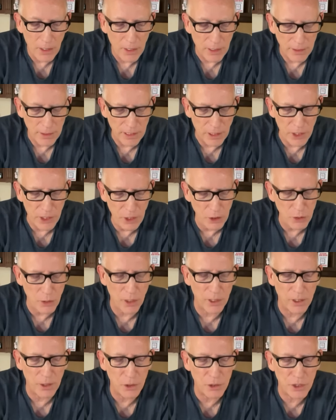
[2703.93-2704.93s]
Now, here's one
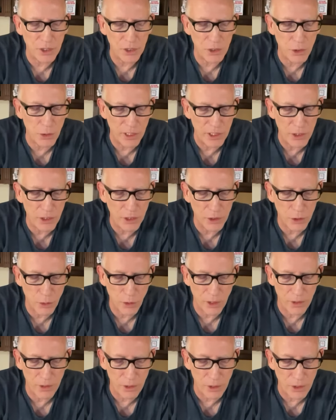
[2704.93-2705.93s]
of those situations
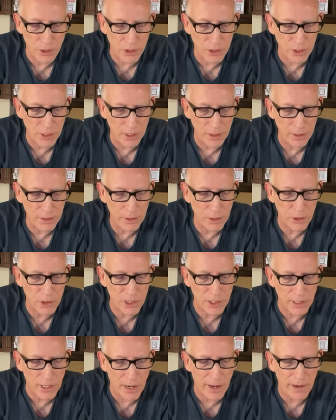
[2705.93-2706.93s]
where there's
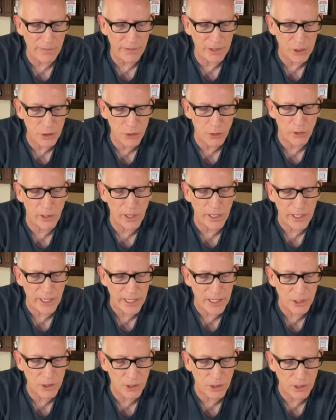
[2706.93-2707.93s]
an obvious right
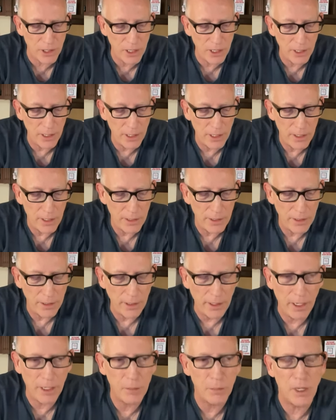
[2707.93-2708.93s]
answer,
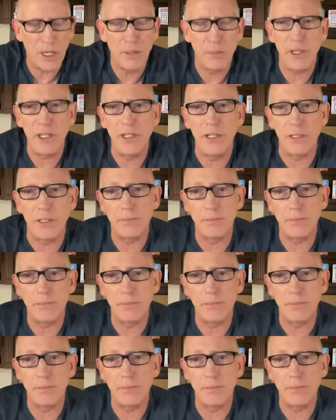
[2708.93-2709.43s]
in my opinion.